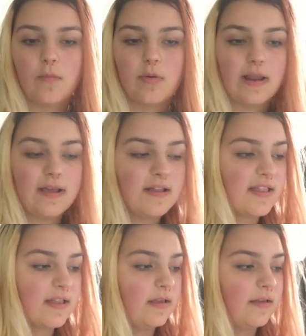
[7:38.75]

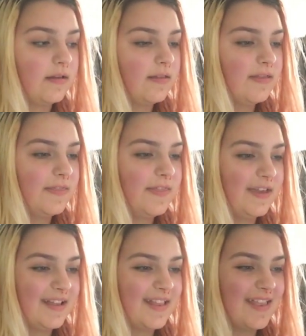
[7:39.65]
placing
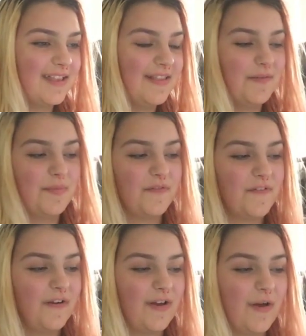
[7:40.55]
things in the
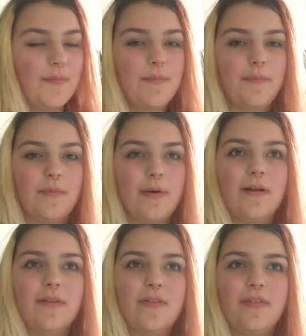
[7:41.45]
portfolio, I
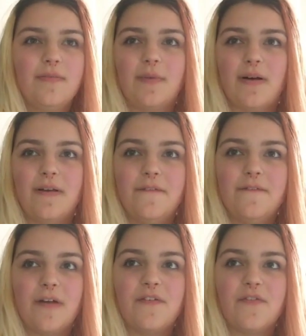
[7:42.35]
put my
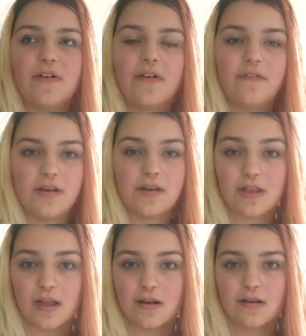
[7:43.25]
favourite of each
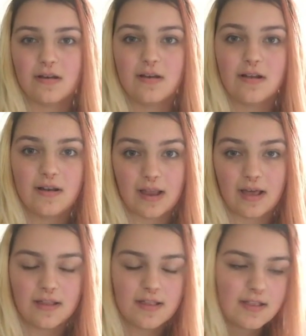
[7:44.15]
section
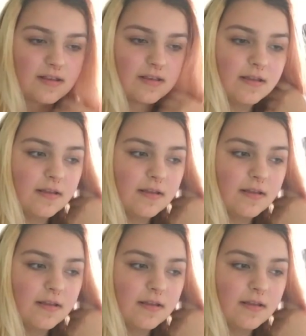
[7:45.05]
last